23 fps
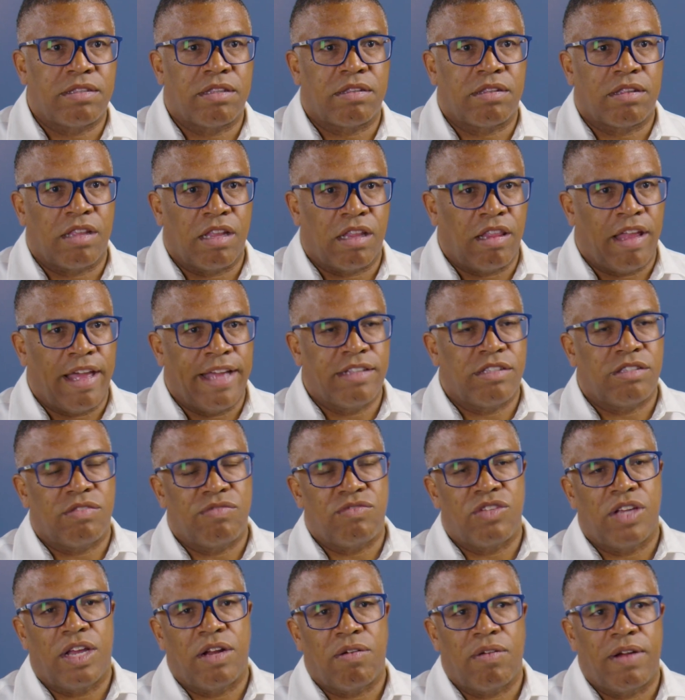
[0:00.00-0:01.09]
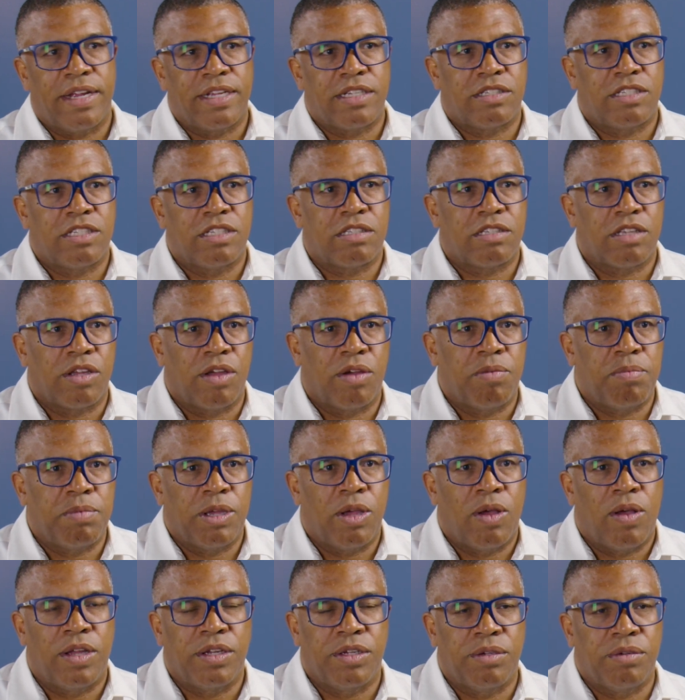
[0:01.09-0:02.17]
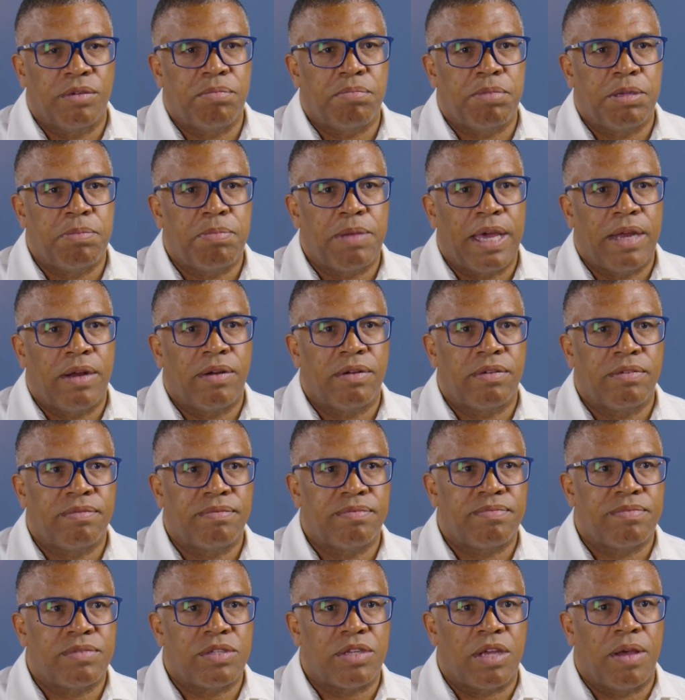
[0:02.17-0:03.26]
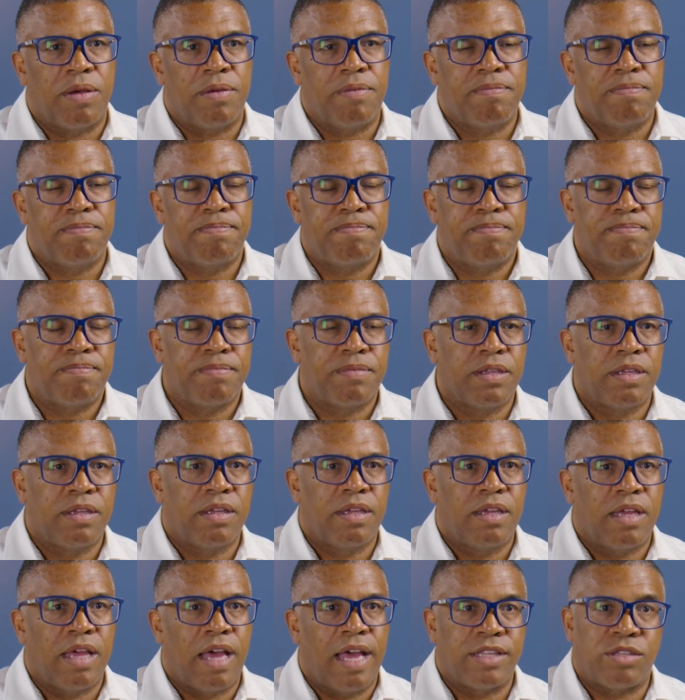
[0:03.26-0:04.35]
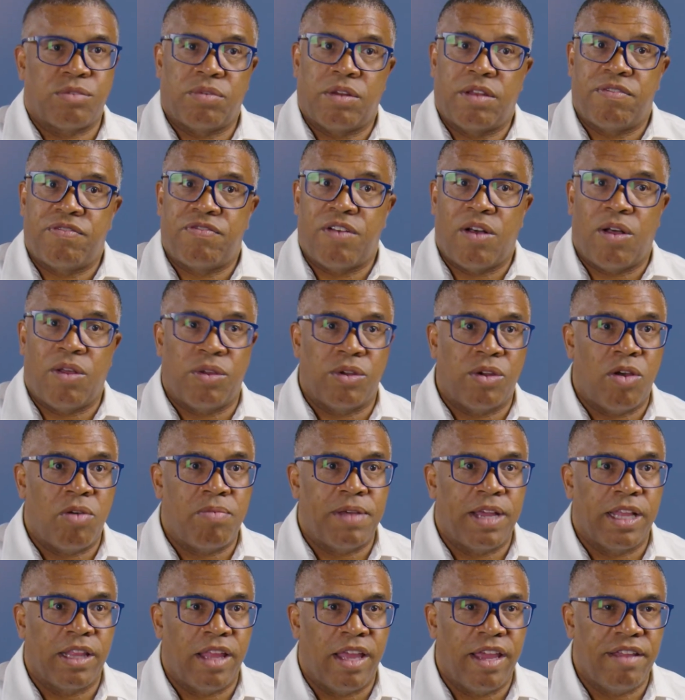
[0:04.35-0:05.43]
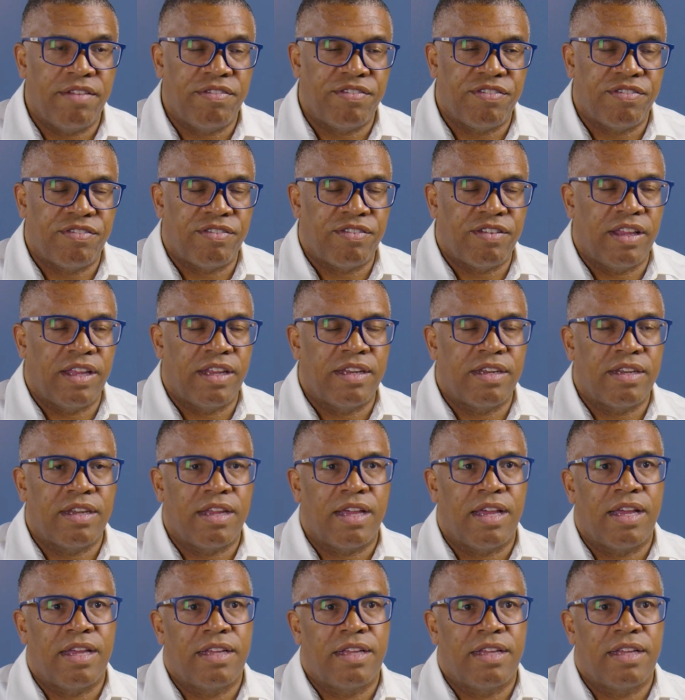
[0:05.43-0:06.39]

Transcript: the lights of generations go beyond you and be better. So that's what I've followed all my life, and